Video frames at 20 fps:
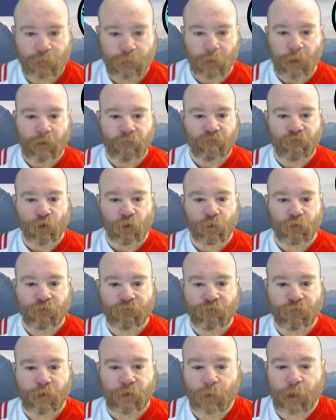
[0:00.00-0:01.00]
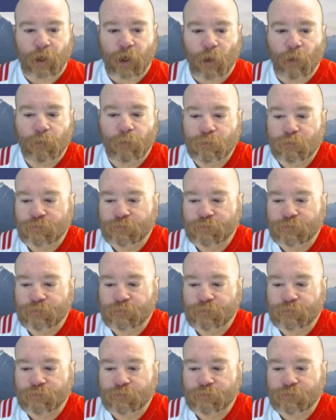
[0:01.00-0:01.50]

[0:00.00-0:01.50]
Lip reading: Come on, focus. There we go.